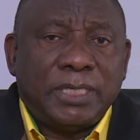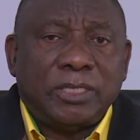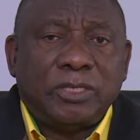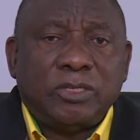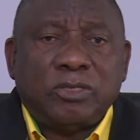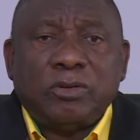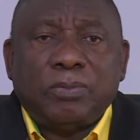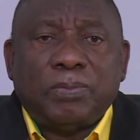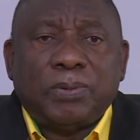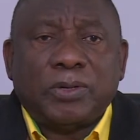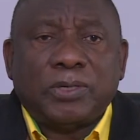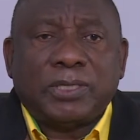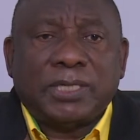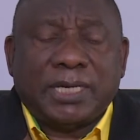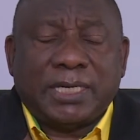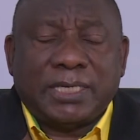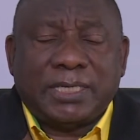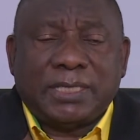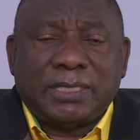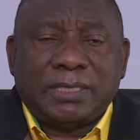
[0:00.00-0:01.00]
to
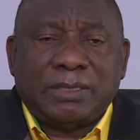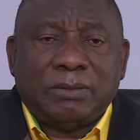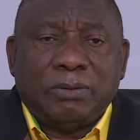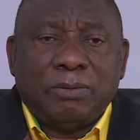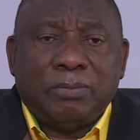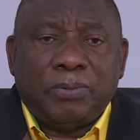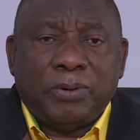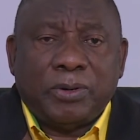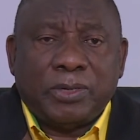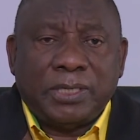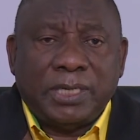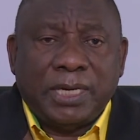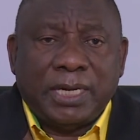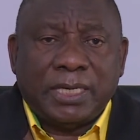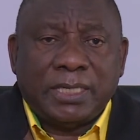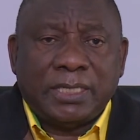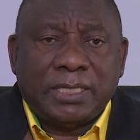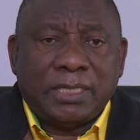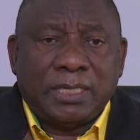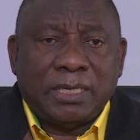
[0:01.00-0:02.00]

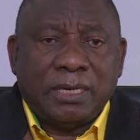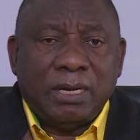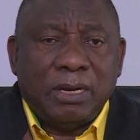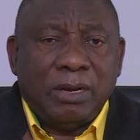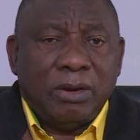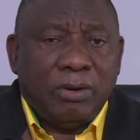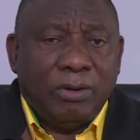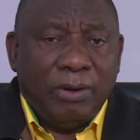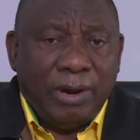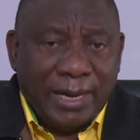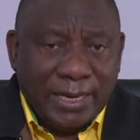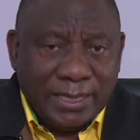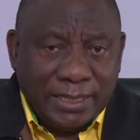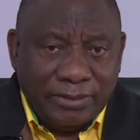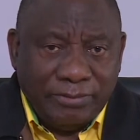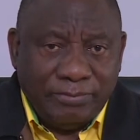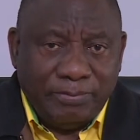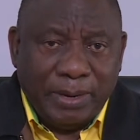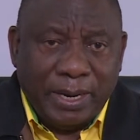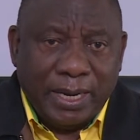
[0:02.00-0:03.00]
protect
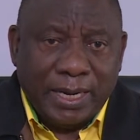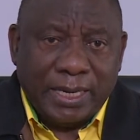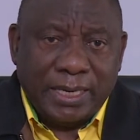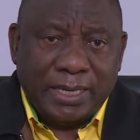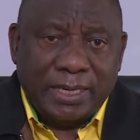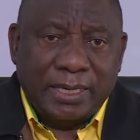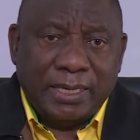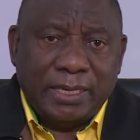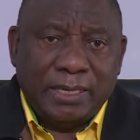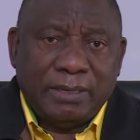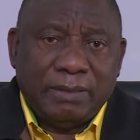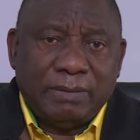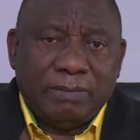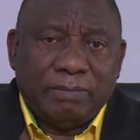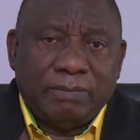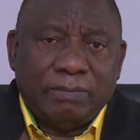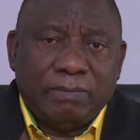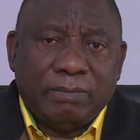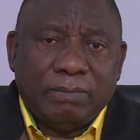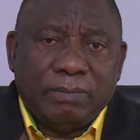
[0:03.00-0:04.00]
collective bargaining
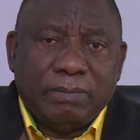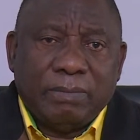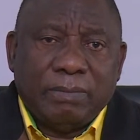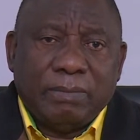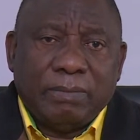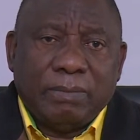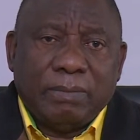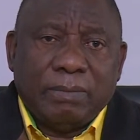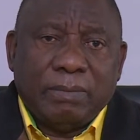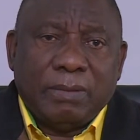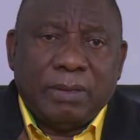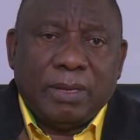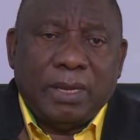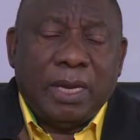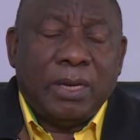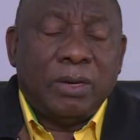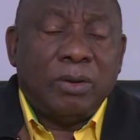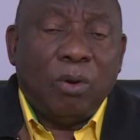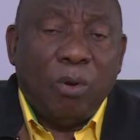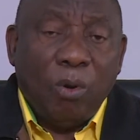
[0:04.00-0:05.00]

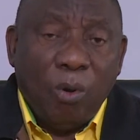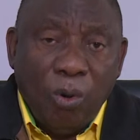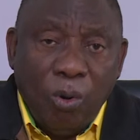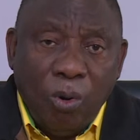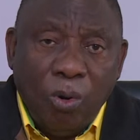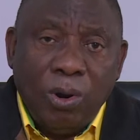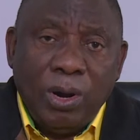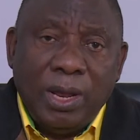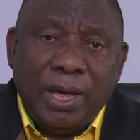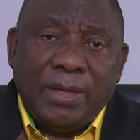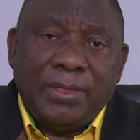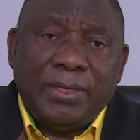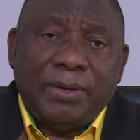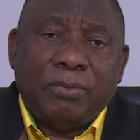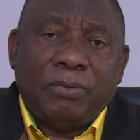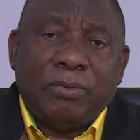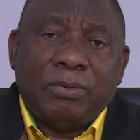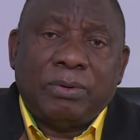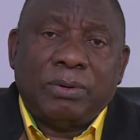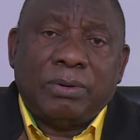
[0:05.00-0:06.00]
and all other
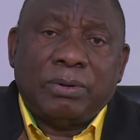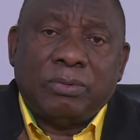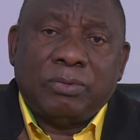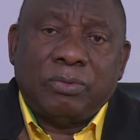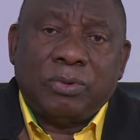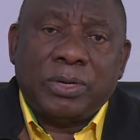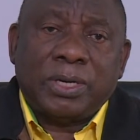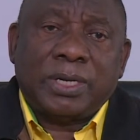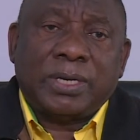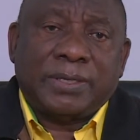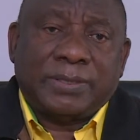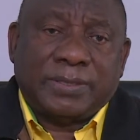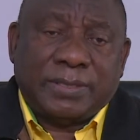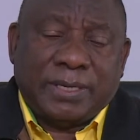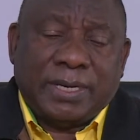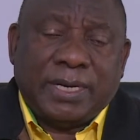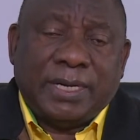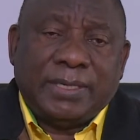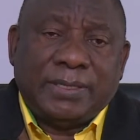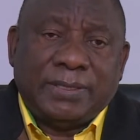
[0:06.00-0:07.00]
workers'
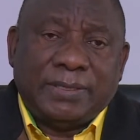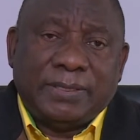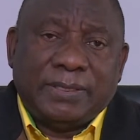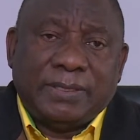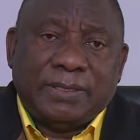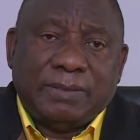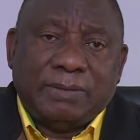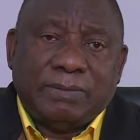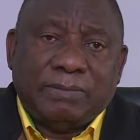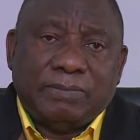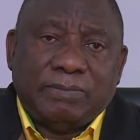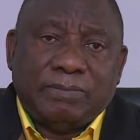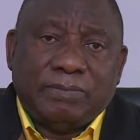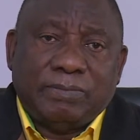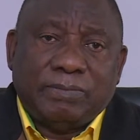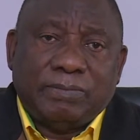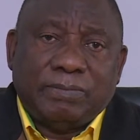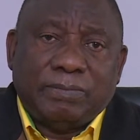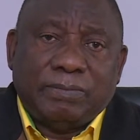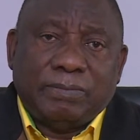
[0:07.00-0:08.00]
rights.
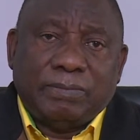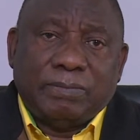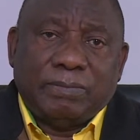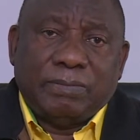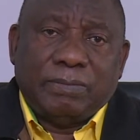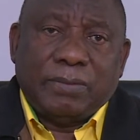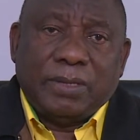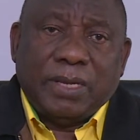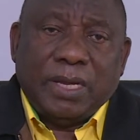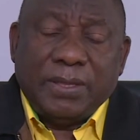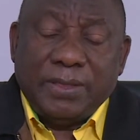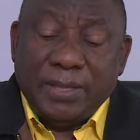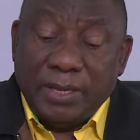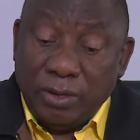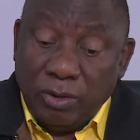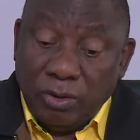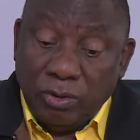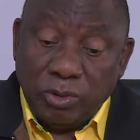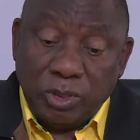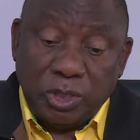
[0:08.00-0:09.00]
The
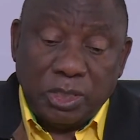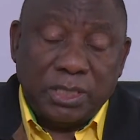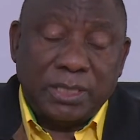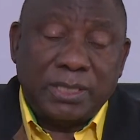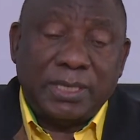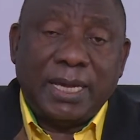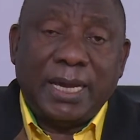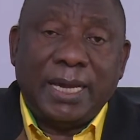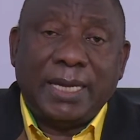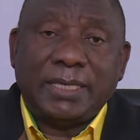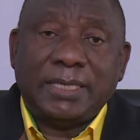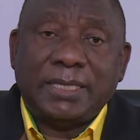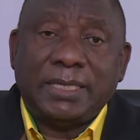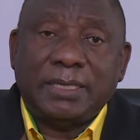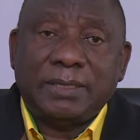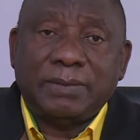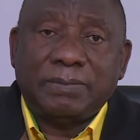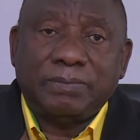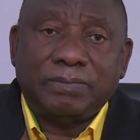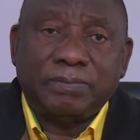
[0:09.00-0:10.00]
notion that
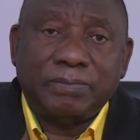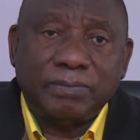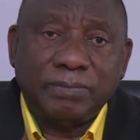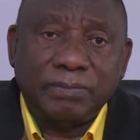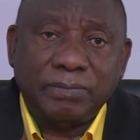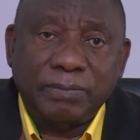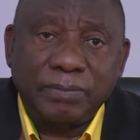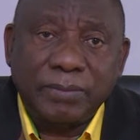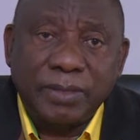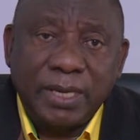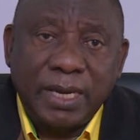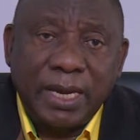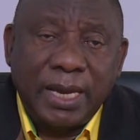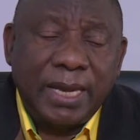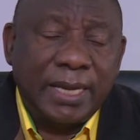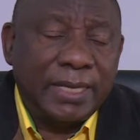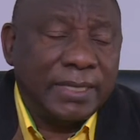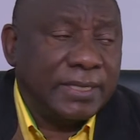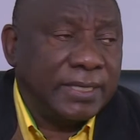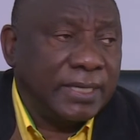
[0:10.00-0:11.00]
the
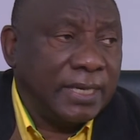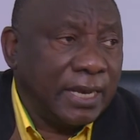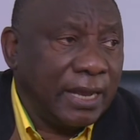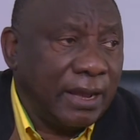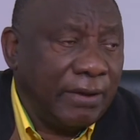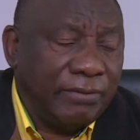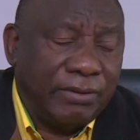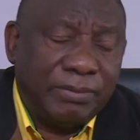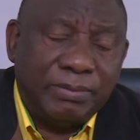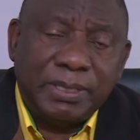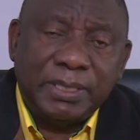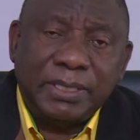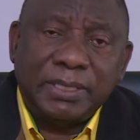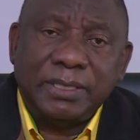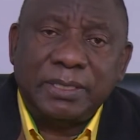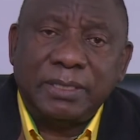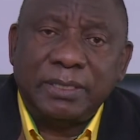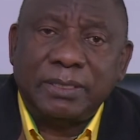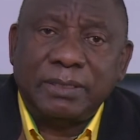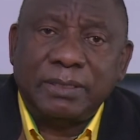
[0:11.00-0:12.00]
ANC government